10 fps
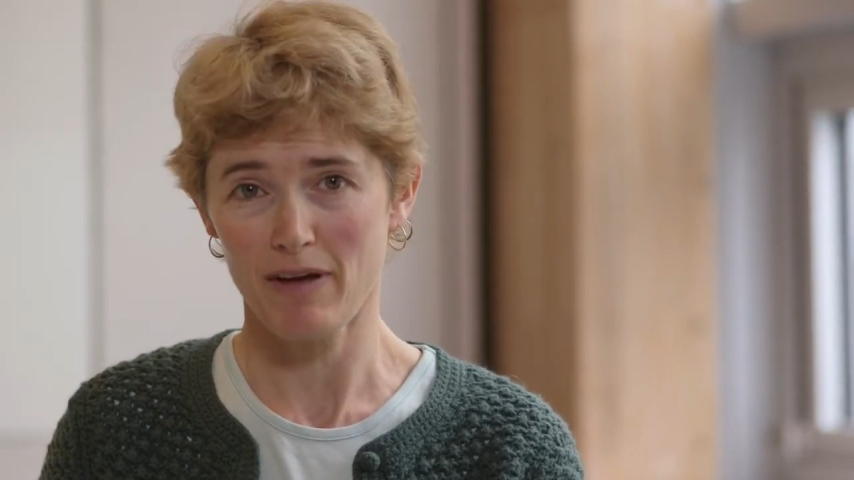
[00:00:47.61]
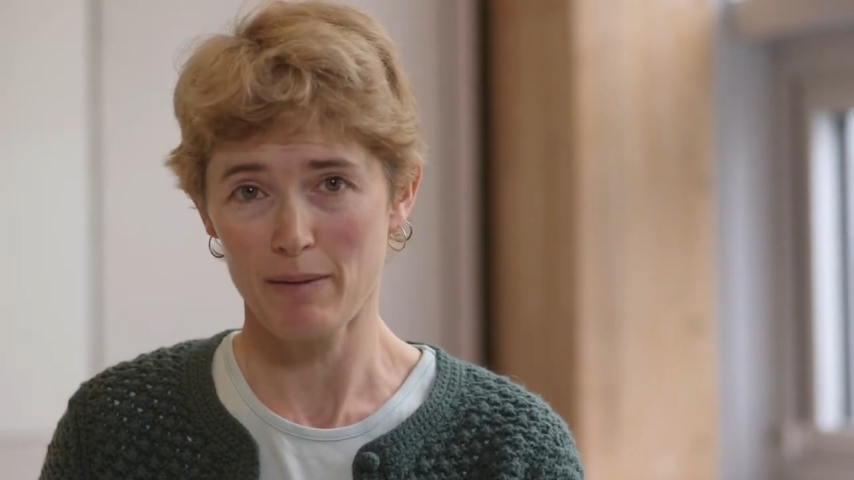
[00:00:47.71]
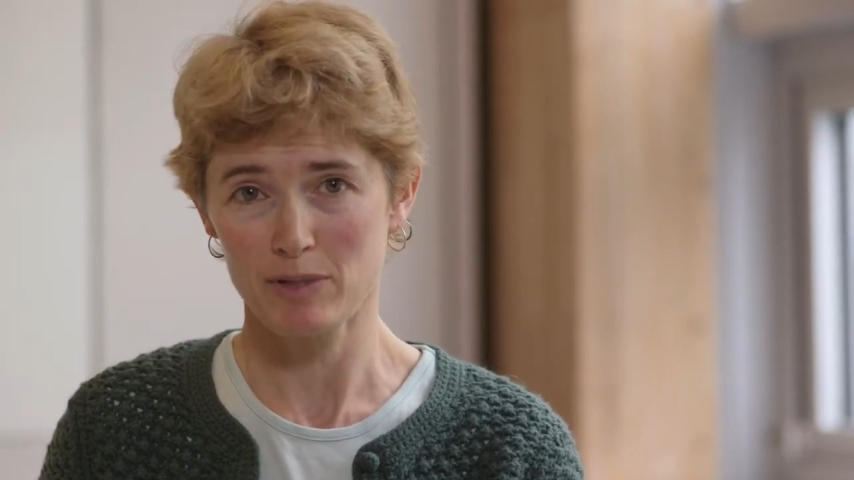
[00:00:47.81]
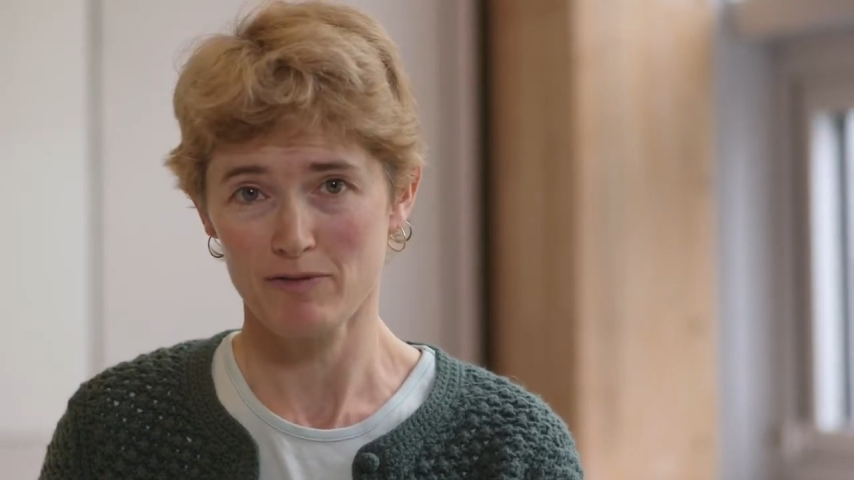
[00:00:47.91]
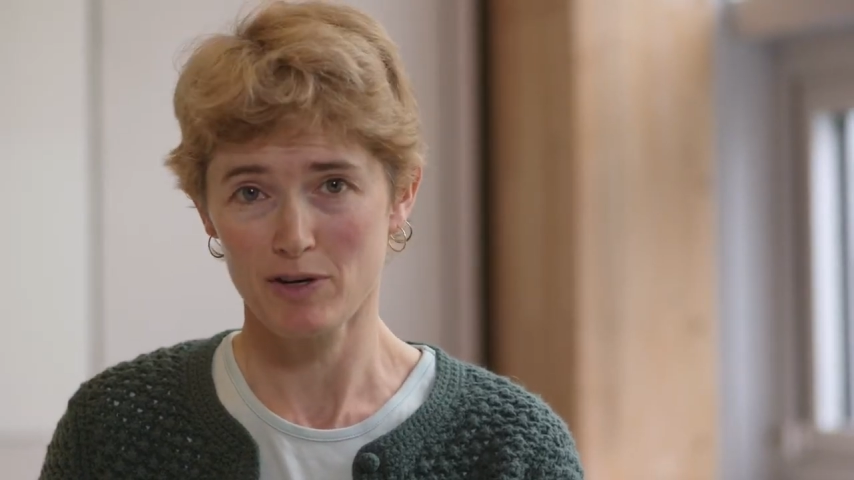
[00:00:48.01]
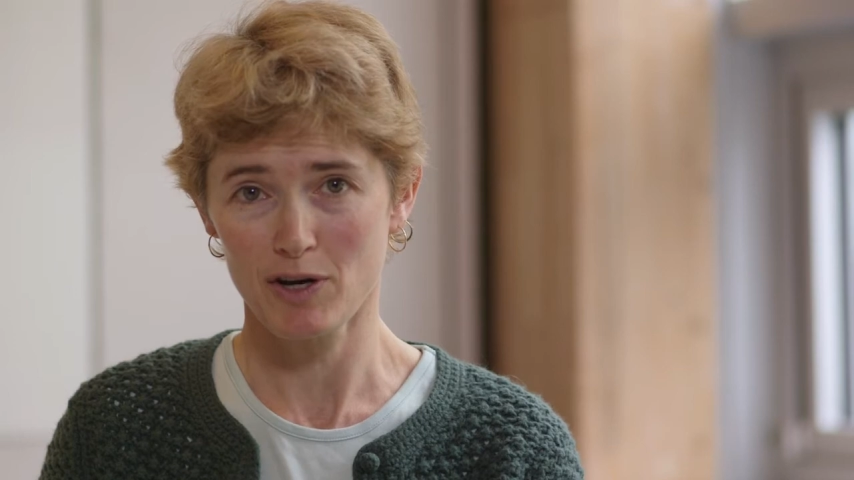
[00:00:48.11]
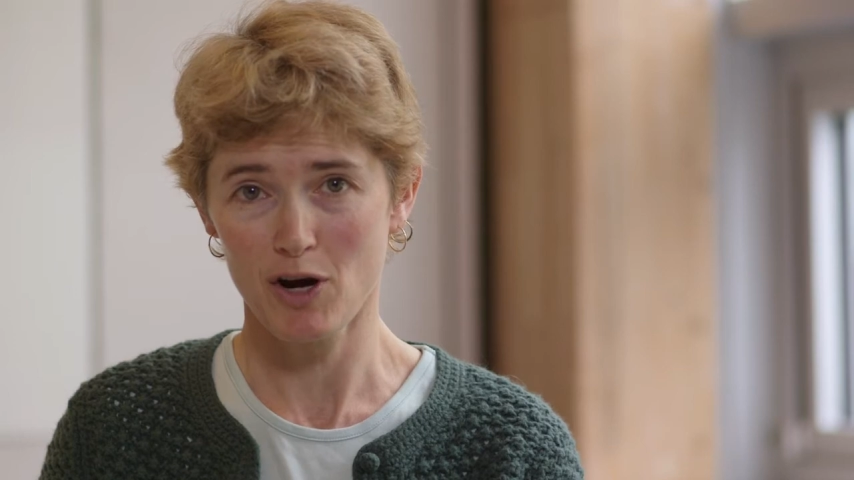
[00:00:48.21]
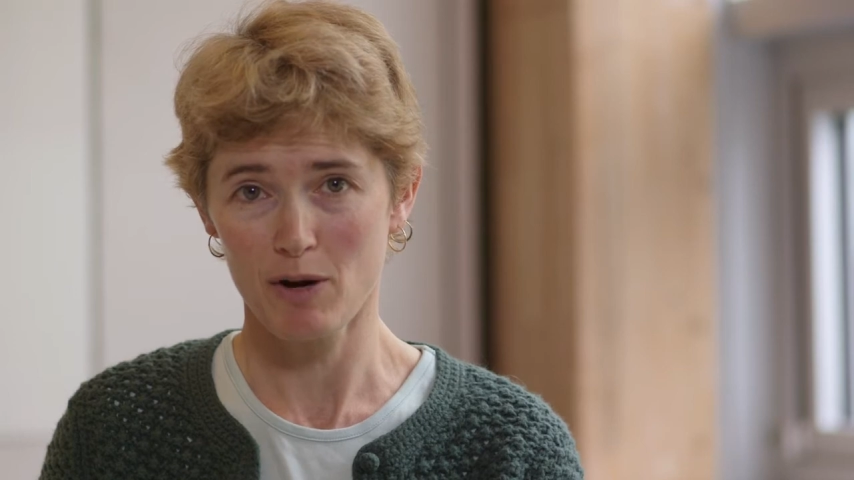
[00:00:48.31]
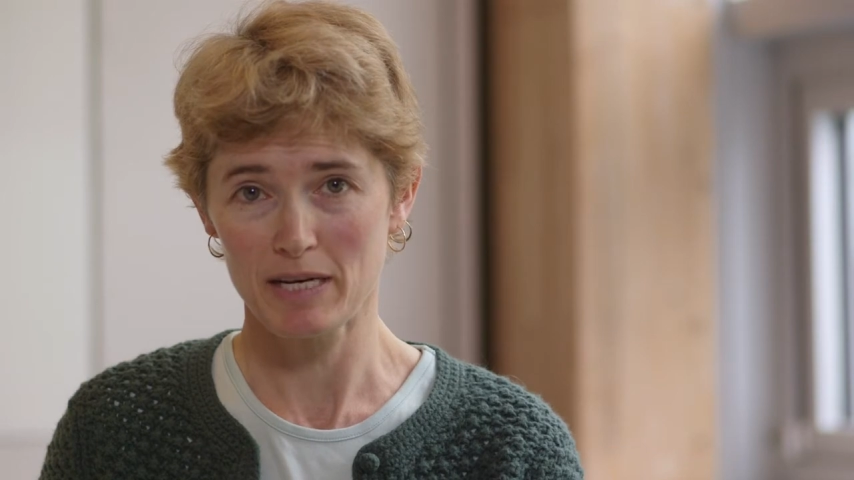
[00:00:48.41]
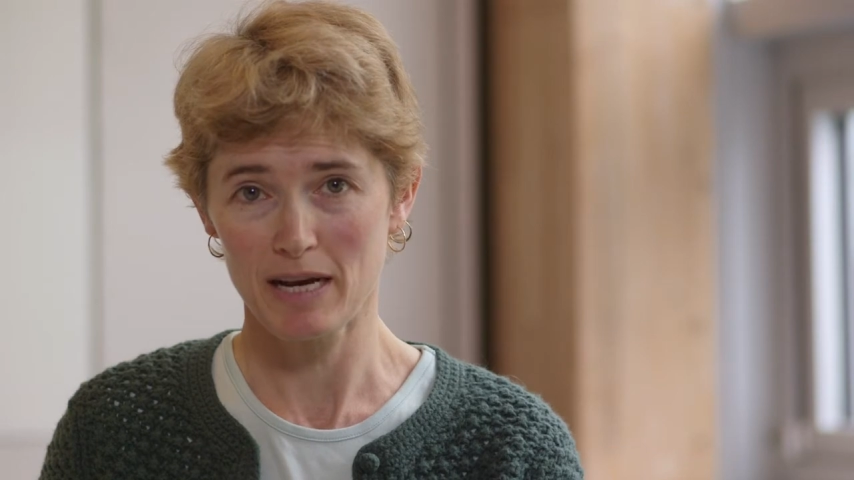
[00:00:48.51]
atmospheric
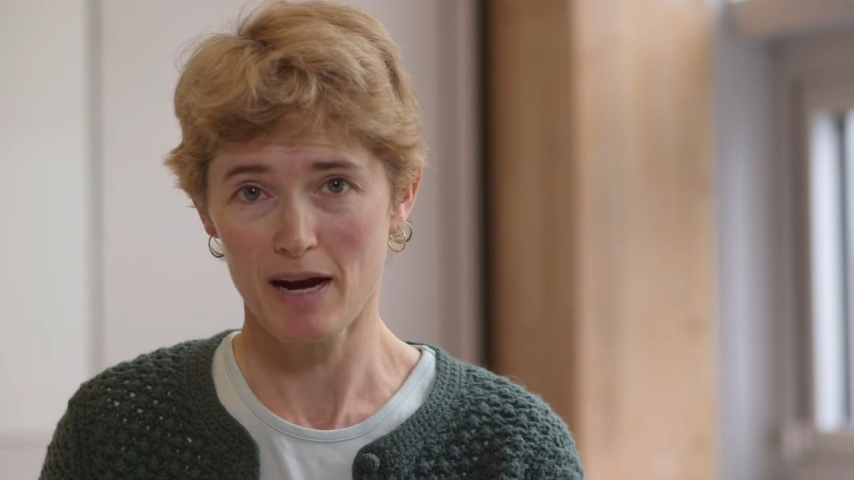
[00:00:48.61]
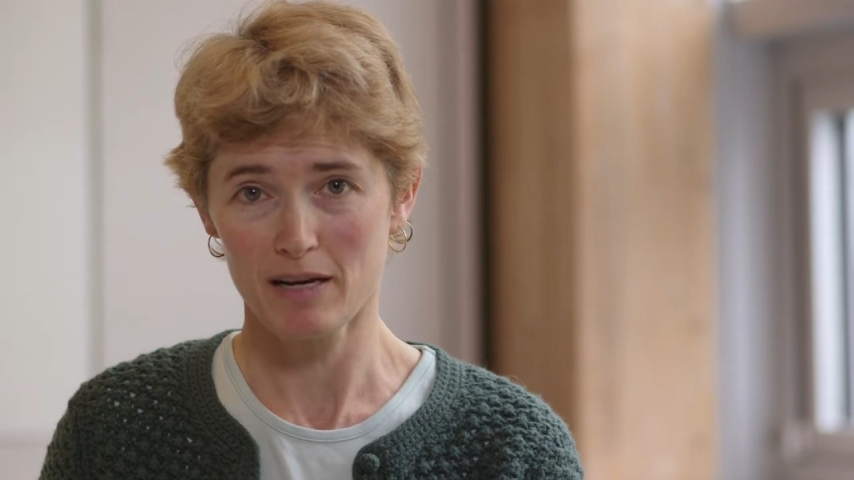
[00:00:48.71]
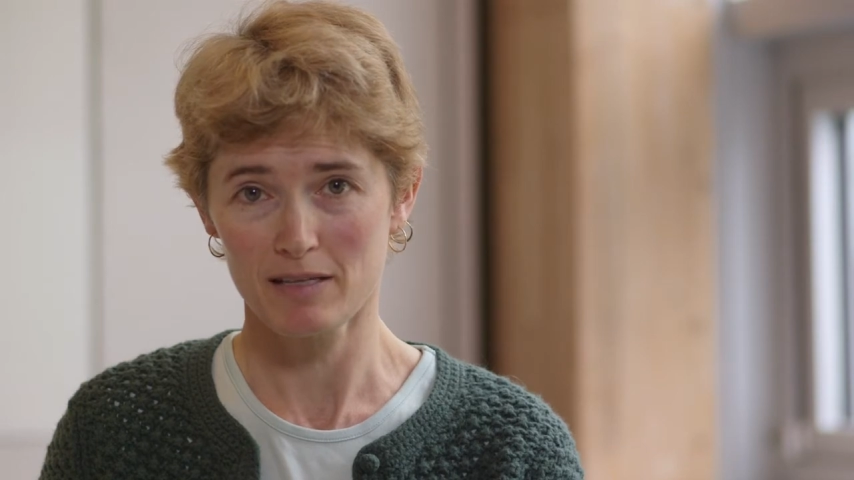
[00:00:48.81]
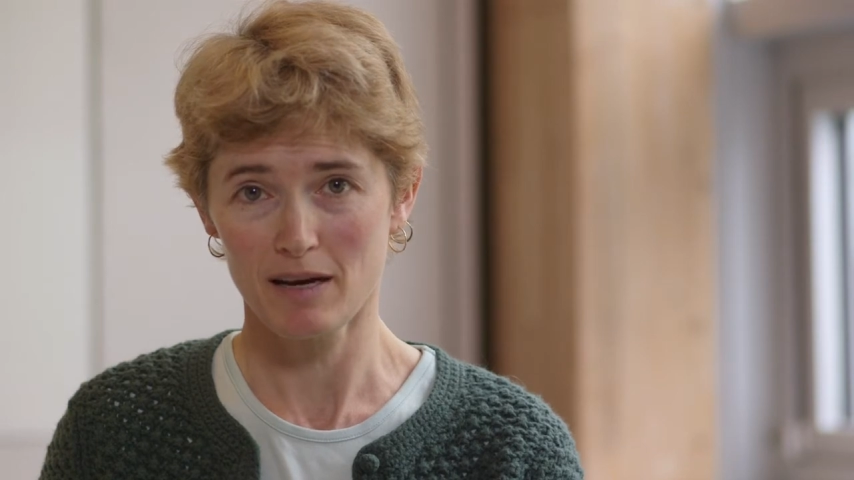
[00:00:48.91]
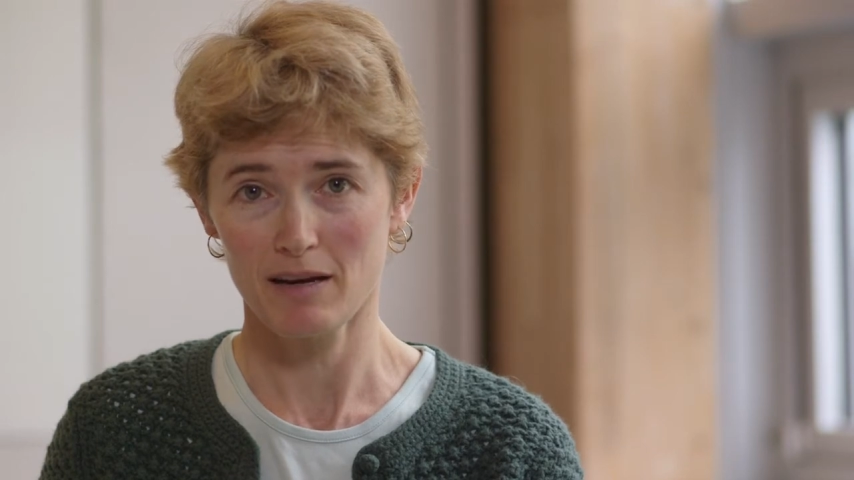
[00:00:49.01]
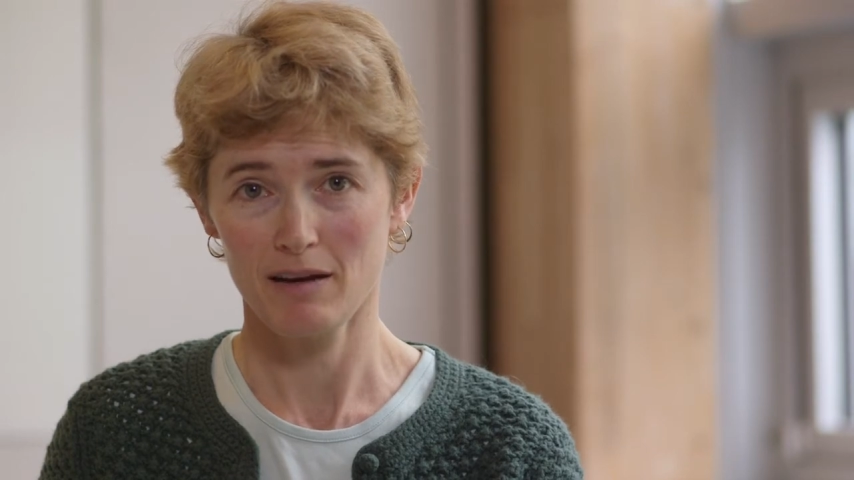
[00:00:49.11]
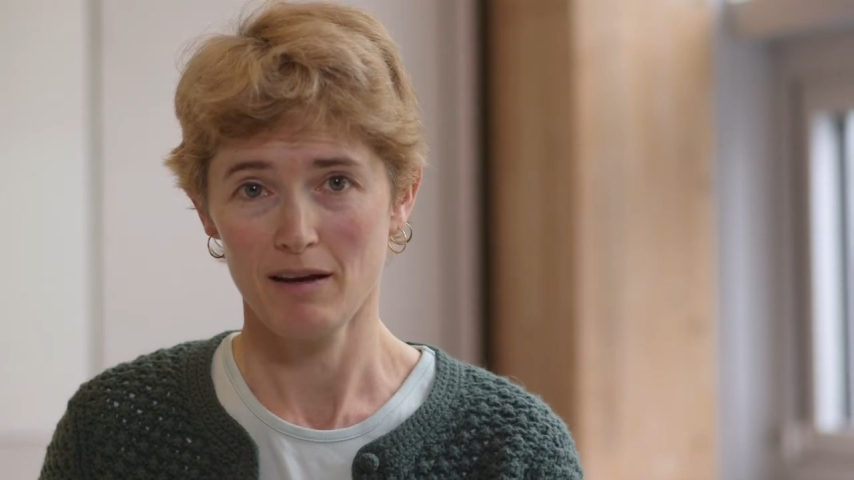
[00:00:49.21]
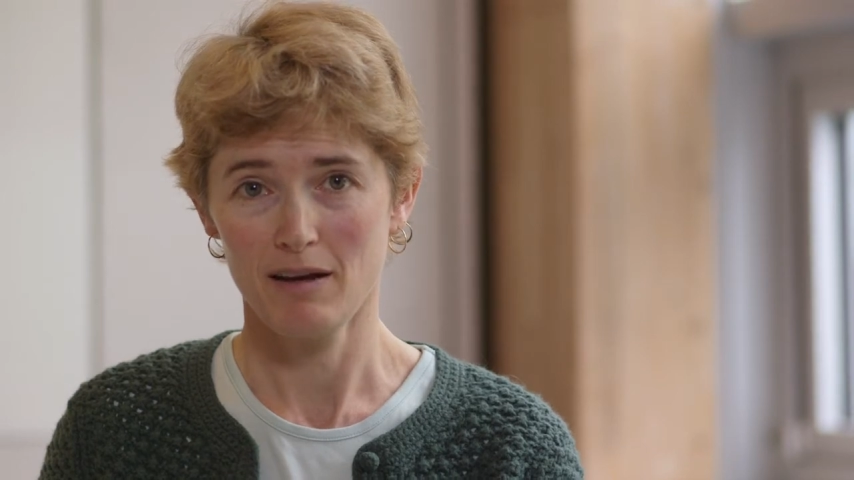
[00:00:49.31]
carbon dioxide